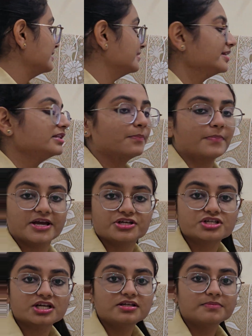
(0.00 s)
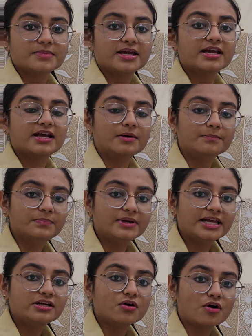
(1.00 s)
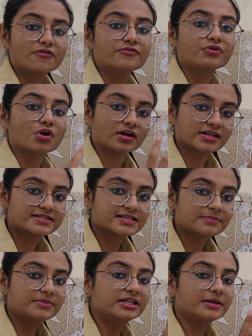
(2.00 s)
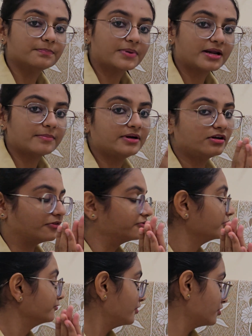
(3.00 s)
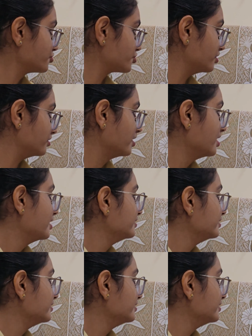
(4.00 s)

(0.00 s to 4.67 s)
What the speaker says: Then the patient may complain of noticeable impairment of the function.